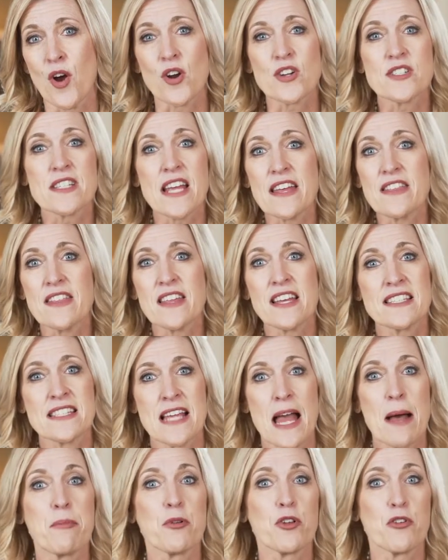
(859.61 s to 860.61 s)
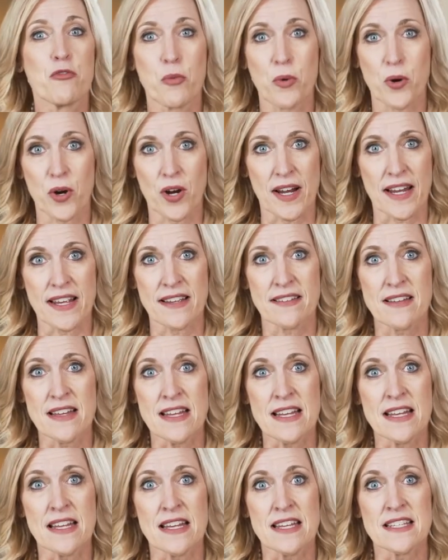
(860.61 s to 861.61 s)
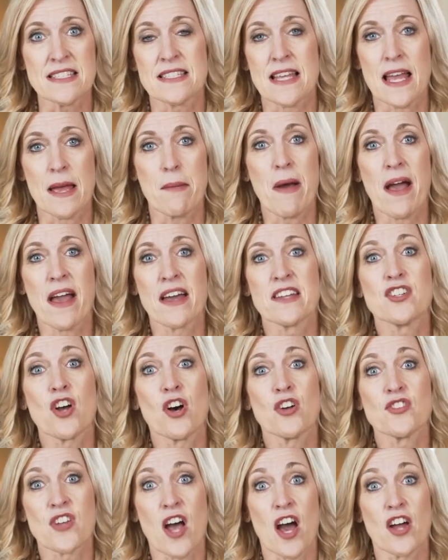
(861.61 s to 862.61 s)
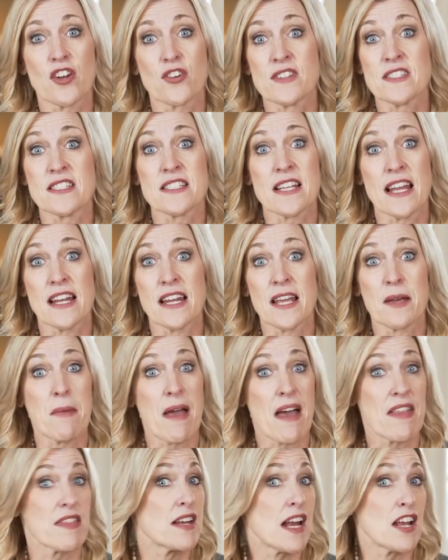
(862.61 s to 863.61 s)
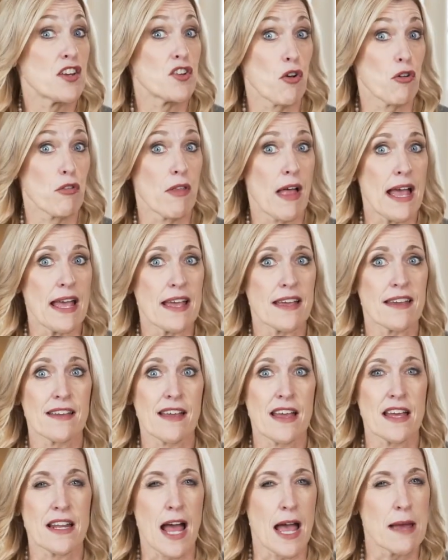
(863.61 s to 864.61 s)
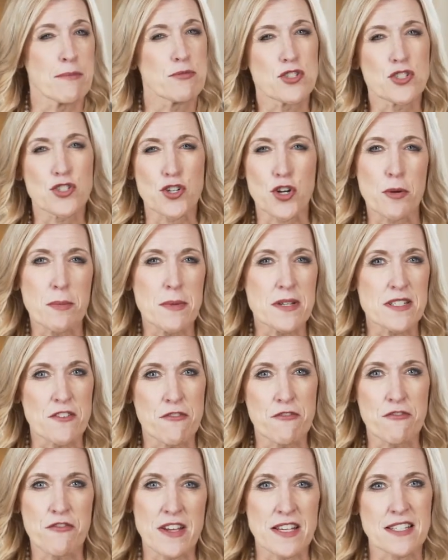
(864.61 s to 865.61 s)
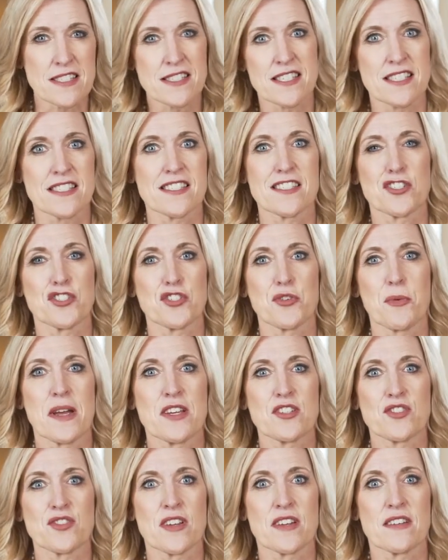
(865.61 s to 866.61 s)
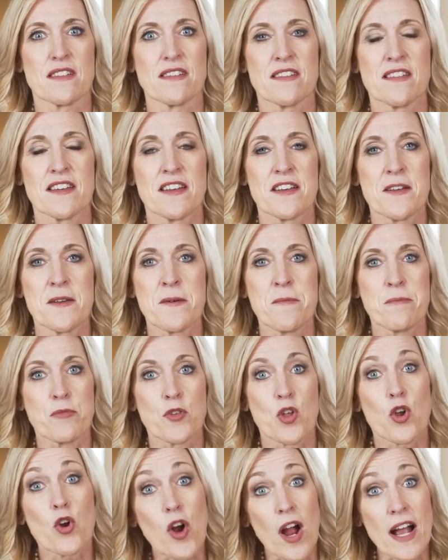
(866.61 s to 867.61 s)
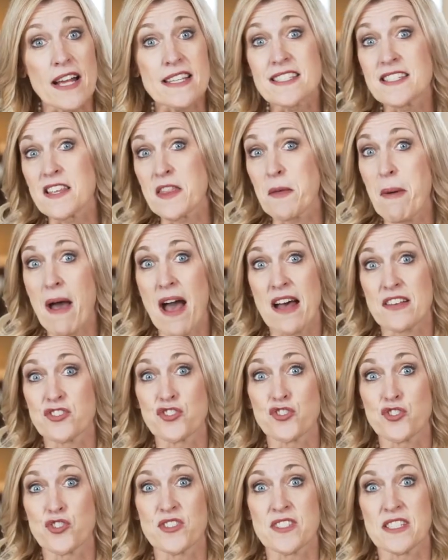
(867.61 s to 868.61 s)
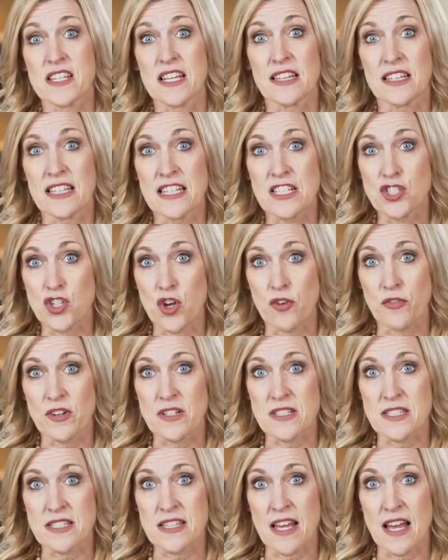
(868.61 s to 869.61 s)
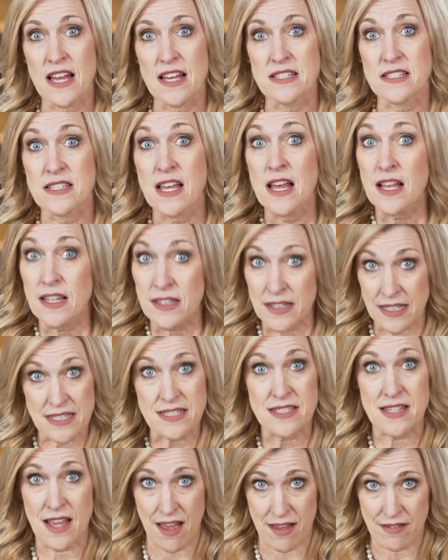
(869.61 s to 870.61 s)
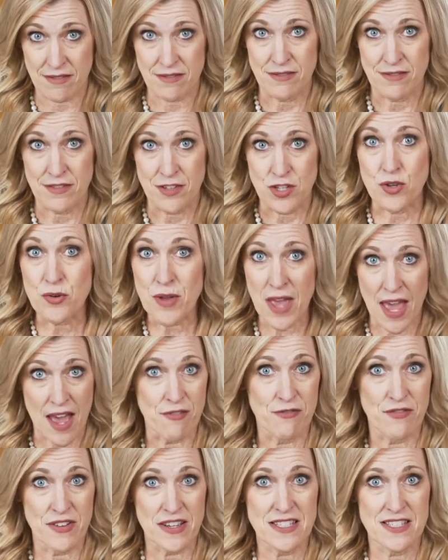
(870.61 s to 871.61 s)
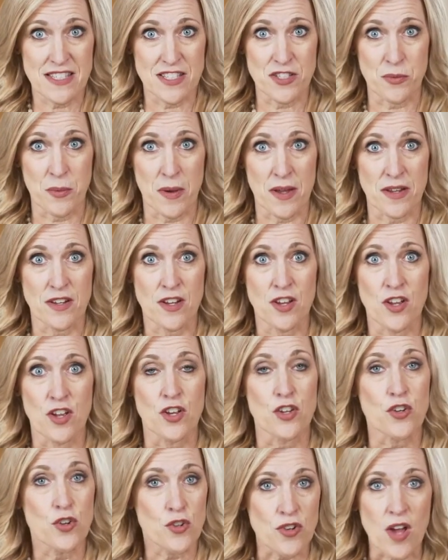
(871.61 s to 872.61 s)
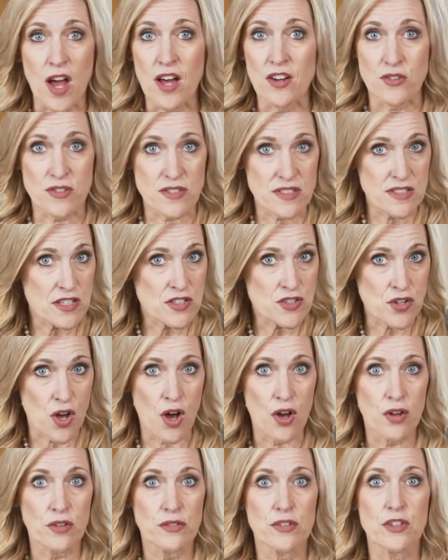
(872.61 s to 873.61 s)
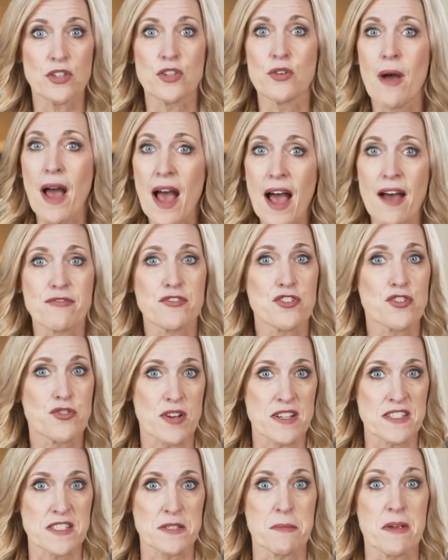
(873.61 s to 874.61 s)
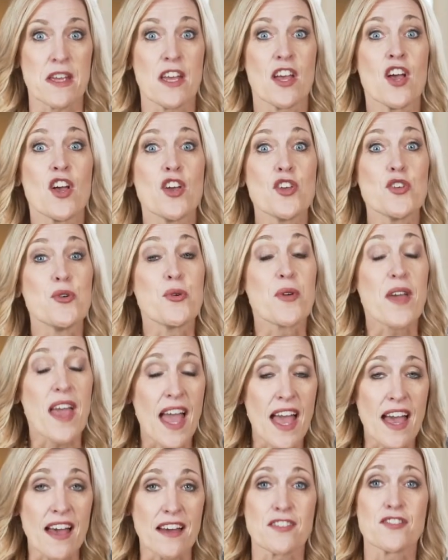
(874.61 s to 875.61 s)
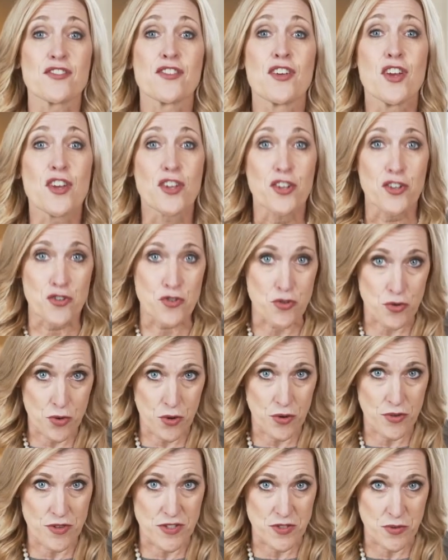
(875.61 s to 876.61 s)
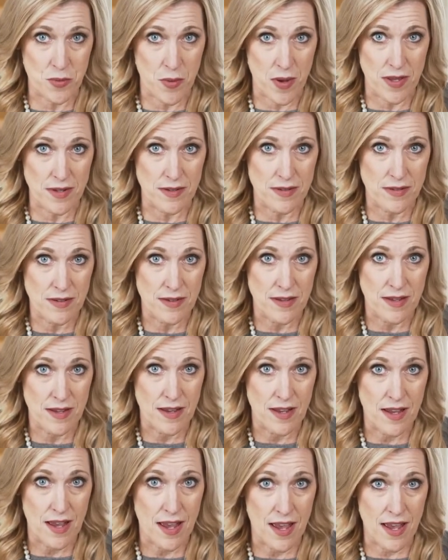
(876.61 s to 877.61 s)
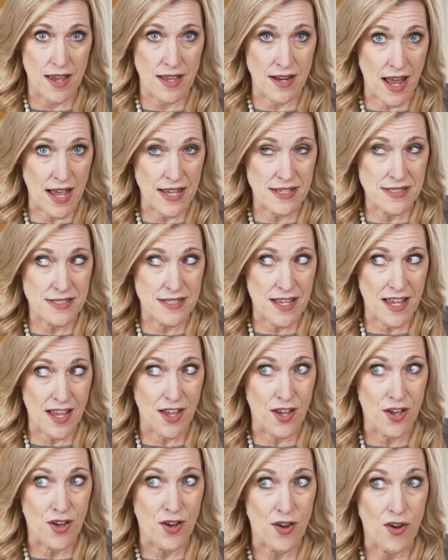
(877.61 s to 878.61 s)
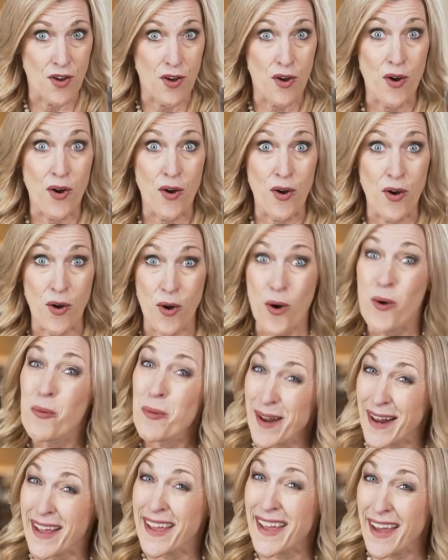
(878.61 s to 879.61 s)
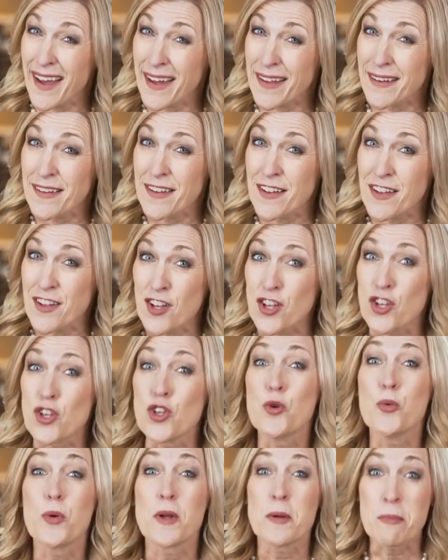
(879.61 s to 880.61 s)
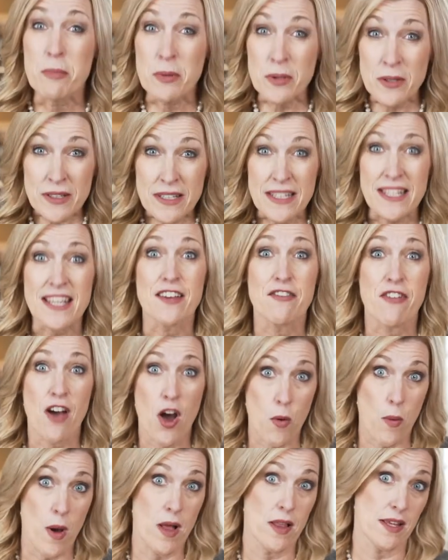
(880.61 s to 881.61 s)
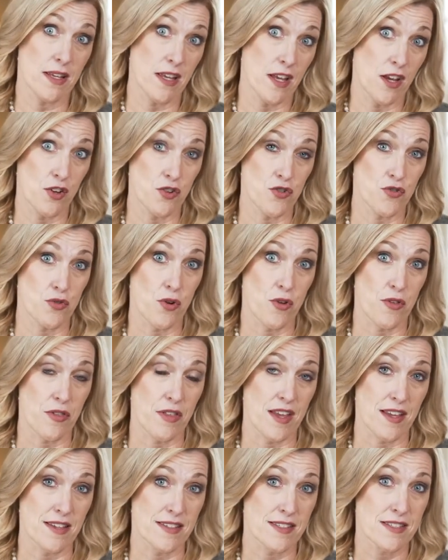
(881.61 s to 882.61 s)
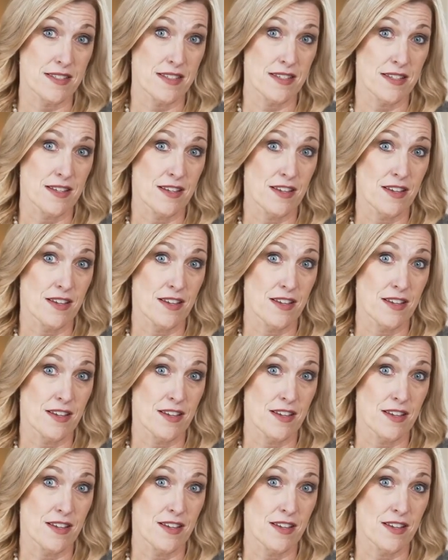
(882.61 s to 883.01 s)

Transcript: Or take the example of worry. Say my adult daughter is dating a man that I don't like, and I'm determined to fix this situation. Christ in the passenger seat leans over and says, "Lisa, you can't fix this one. Your daughter's an adult. You have to trust me. You can't control this one." And I say, "Oh, but I can. You wouldn't believe how well I can control things."